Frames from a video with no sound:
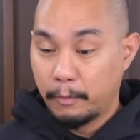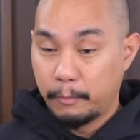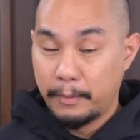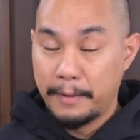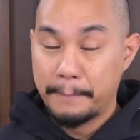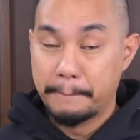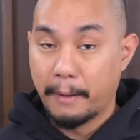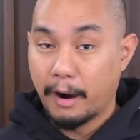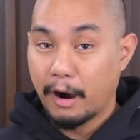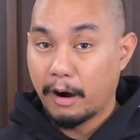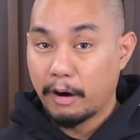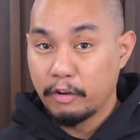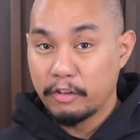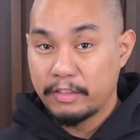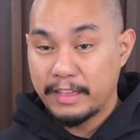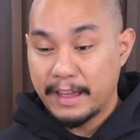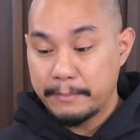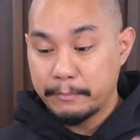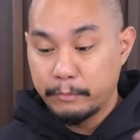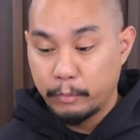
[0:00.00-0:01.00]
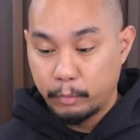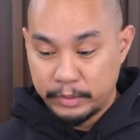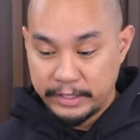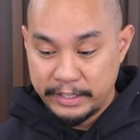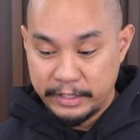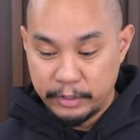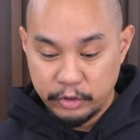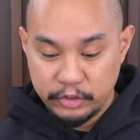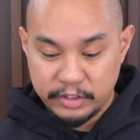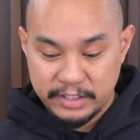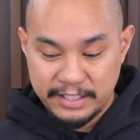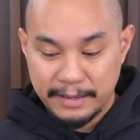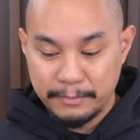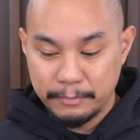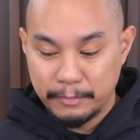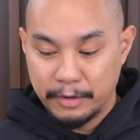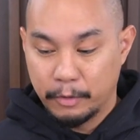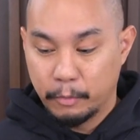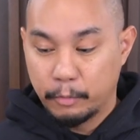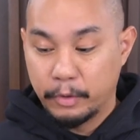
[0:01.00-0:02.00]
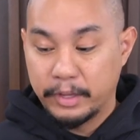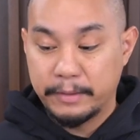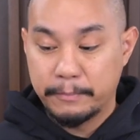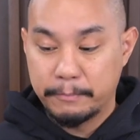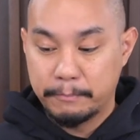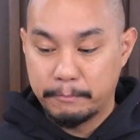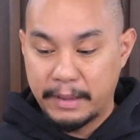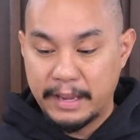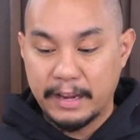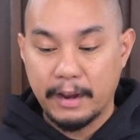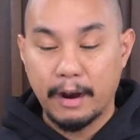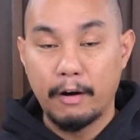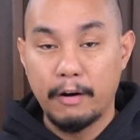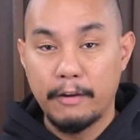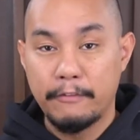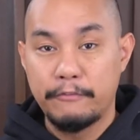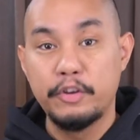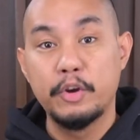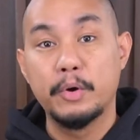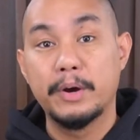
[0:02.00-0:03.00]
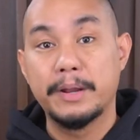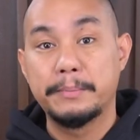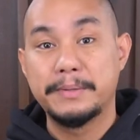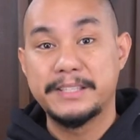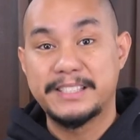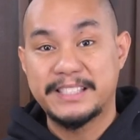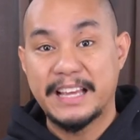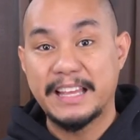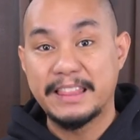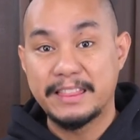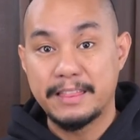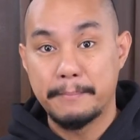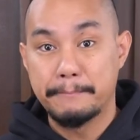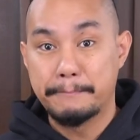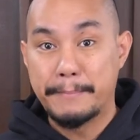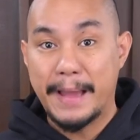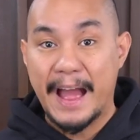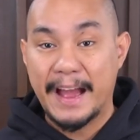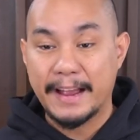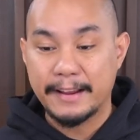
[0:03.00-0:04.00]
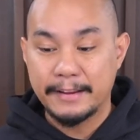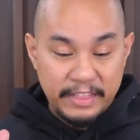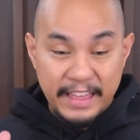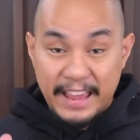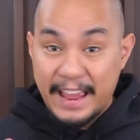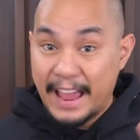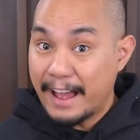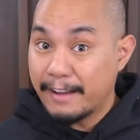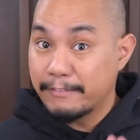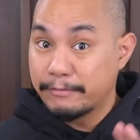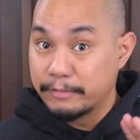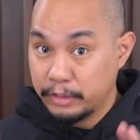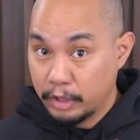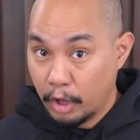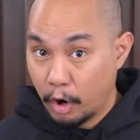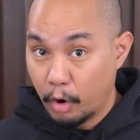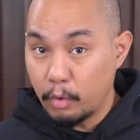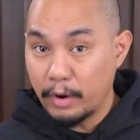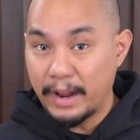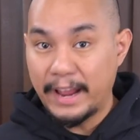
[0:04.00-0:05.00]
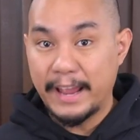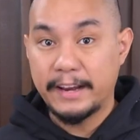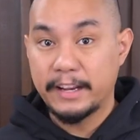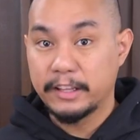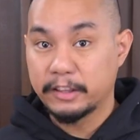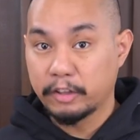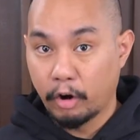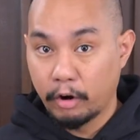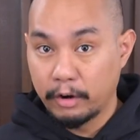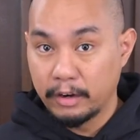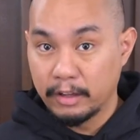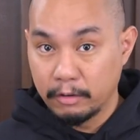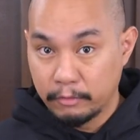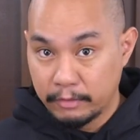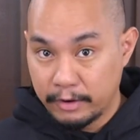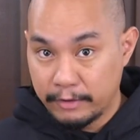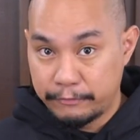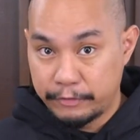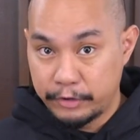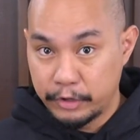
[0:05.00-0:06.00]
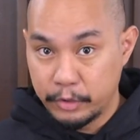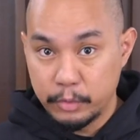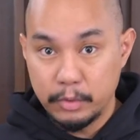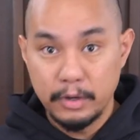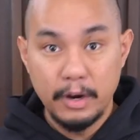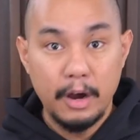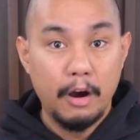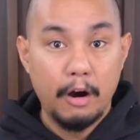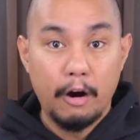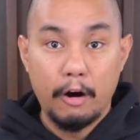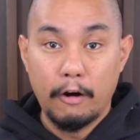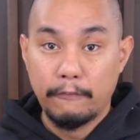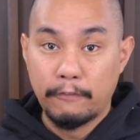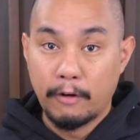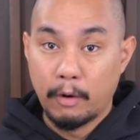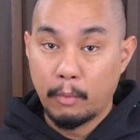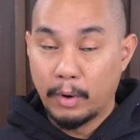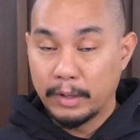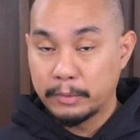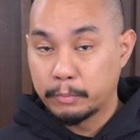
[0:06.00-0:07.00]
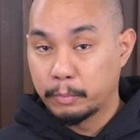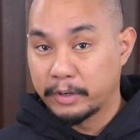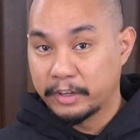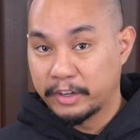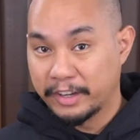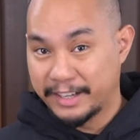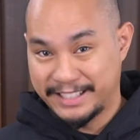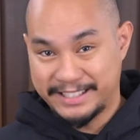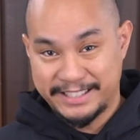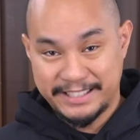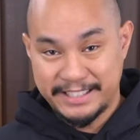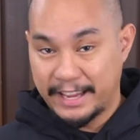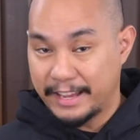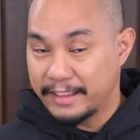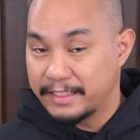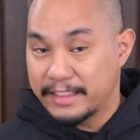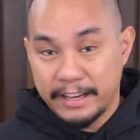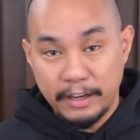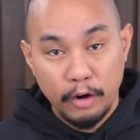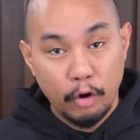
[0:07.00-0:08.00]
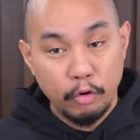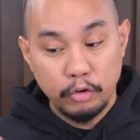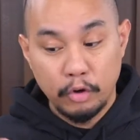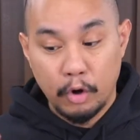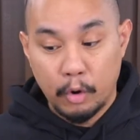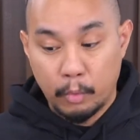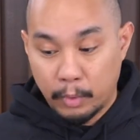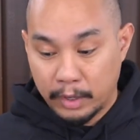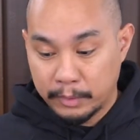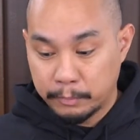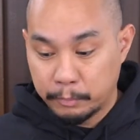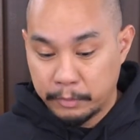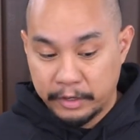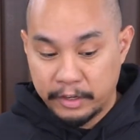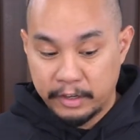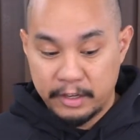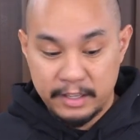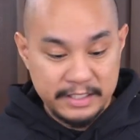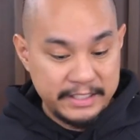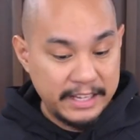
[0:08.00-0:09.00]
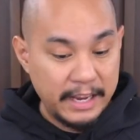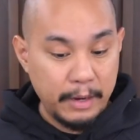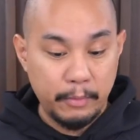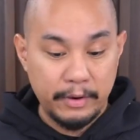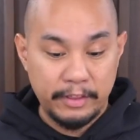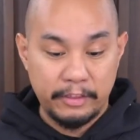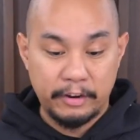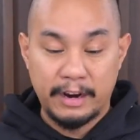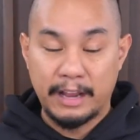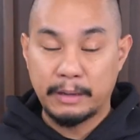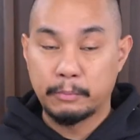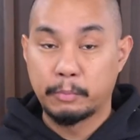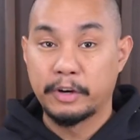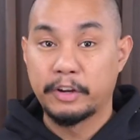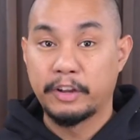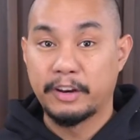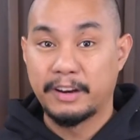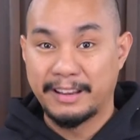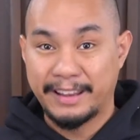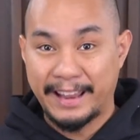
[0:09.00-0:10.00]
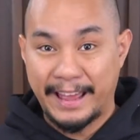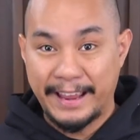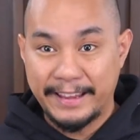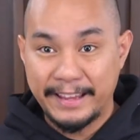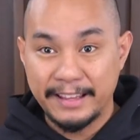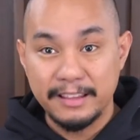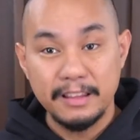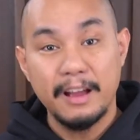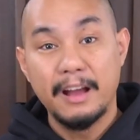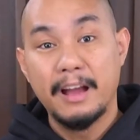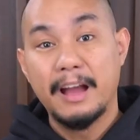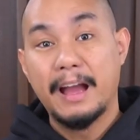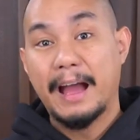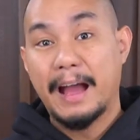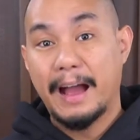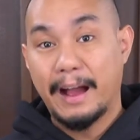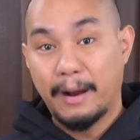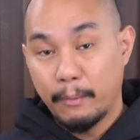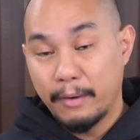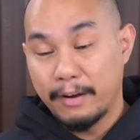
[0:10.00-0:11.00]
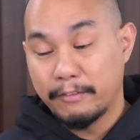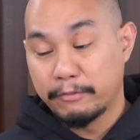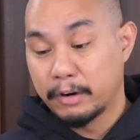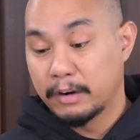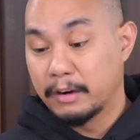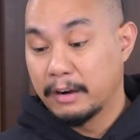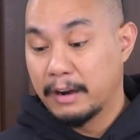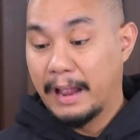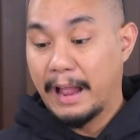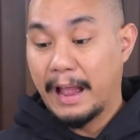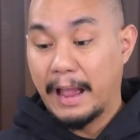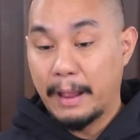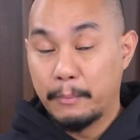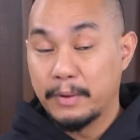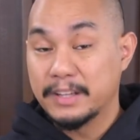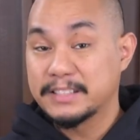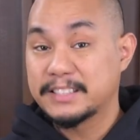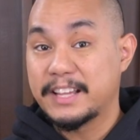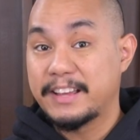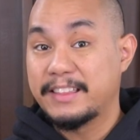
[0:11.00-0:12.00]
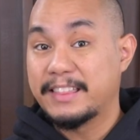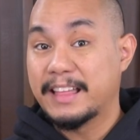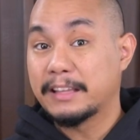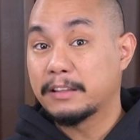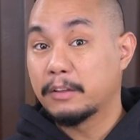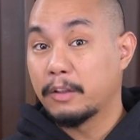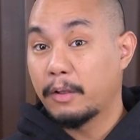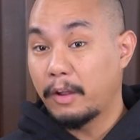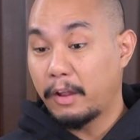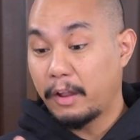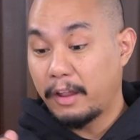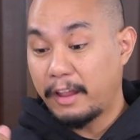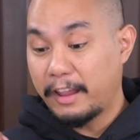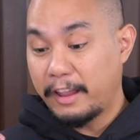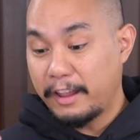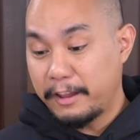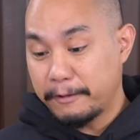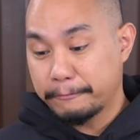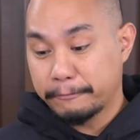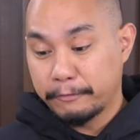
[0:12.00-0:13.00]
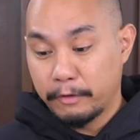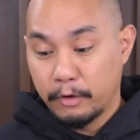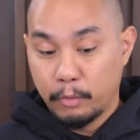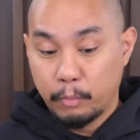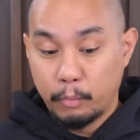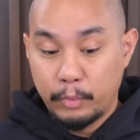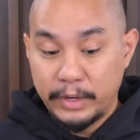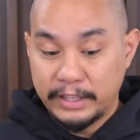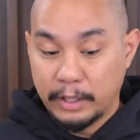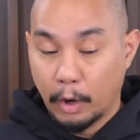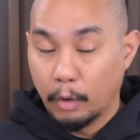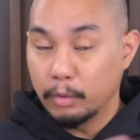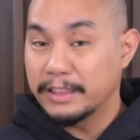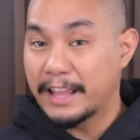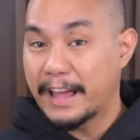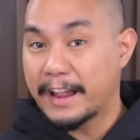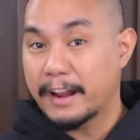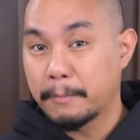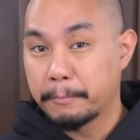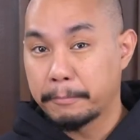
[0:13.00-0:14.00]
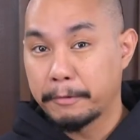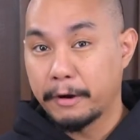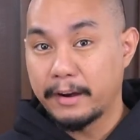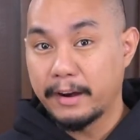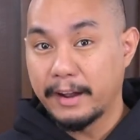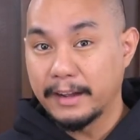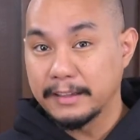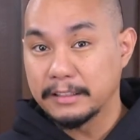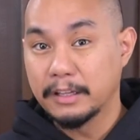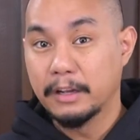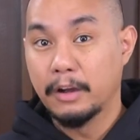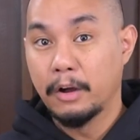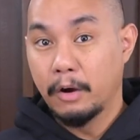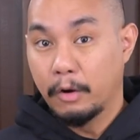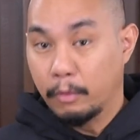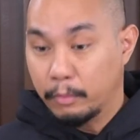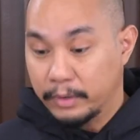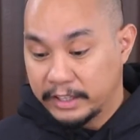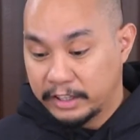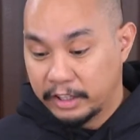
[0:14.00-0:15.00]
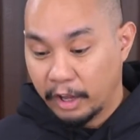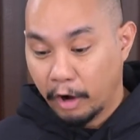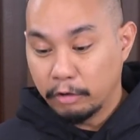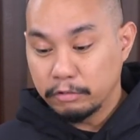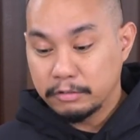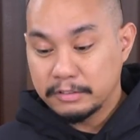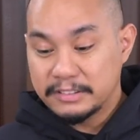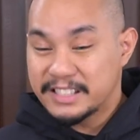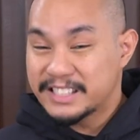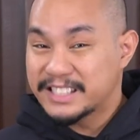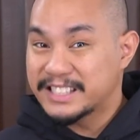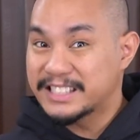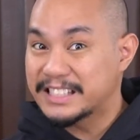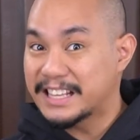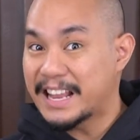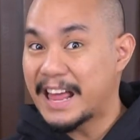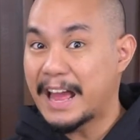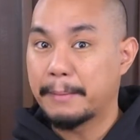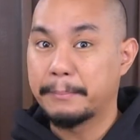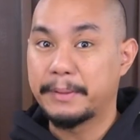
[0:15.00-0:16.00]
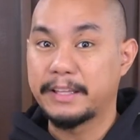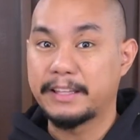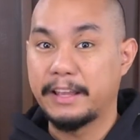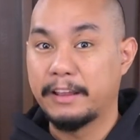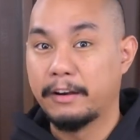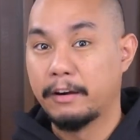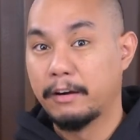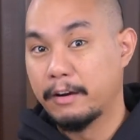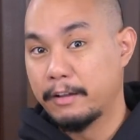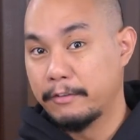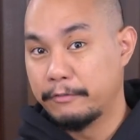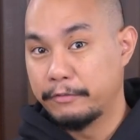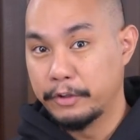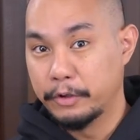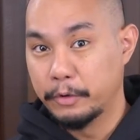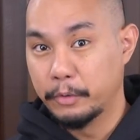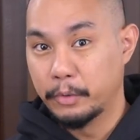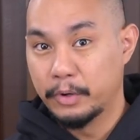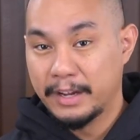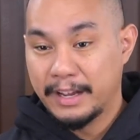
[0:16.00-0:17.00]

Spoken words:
We borrow them, we use them, we make our review, and we send them back. They have no editorial review over what we're gonna say. They don't know what we're gonna say, whether or not we're gonna like it. However, I will say that if we don't like a product, we don't slam it in a review.